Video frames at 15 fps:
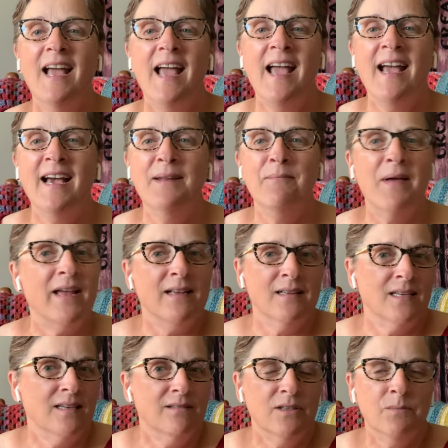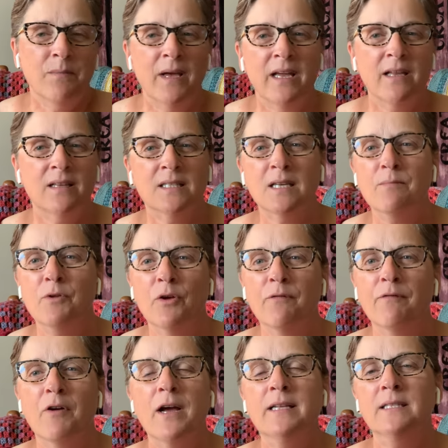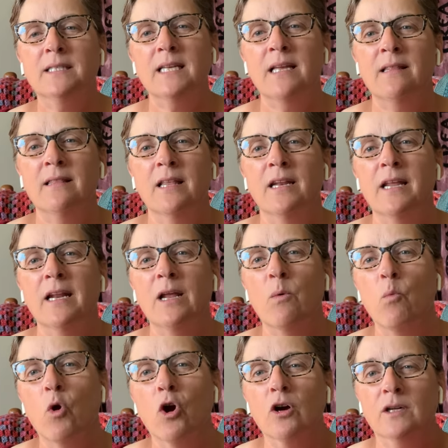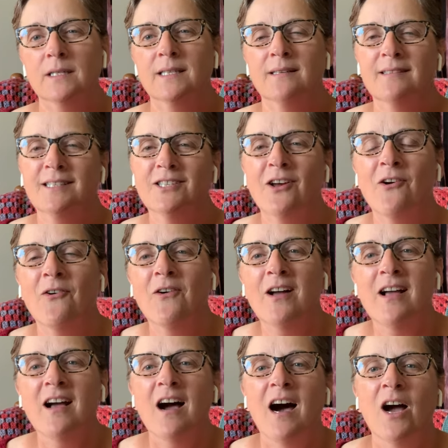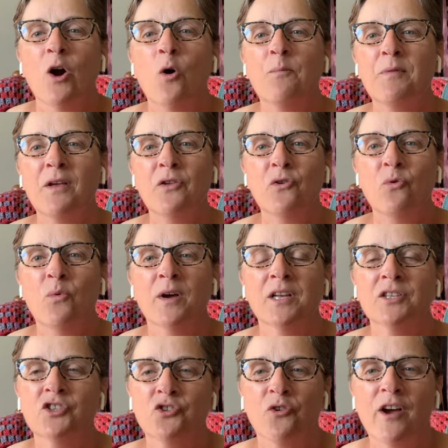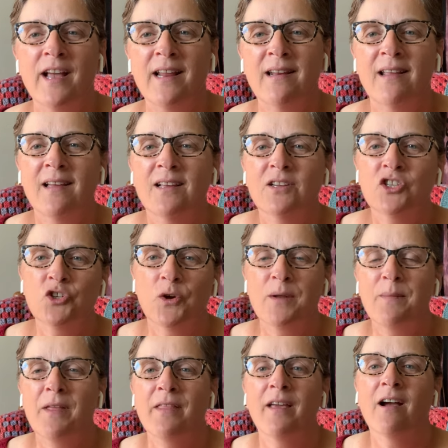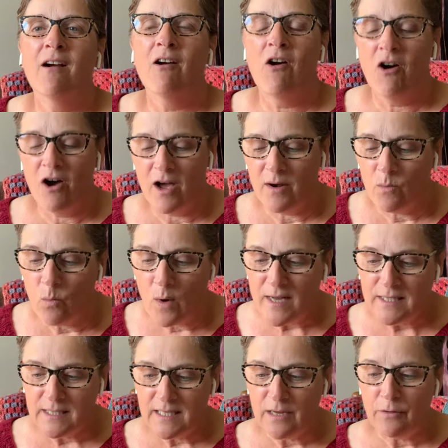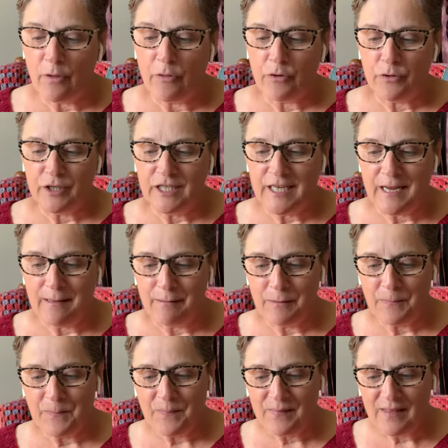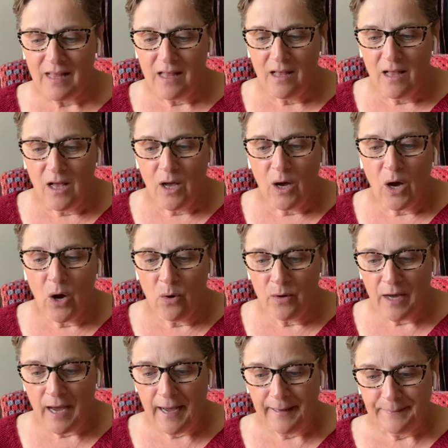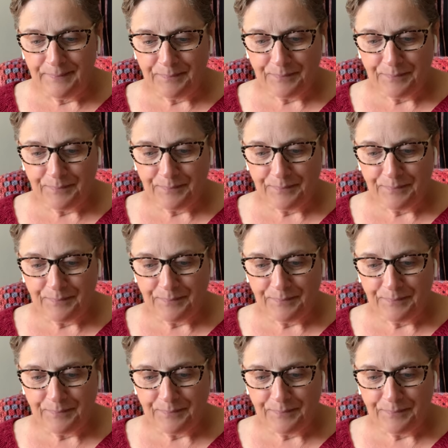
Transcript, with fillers: and make make some new friends in the knitting world. So I hope that you will join join me there on Wednesday the 13th. Okay.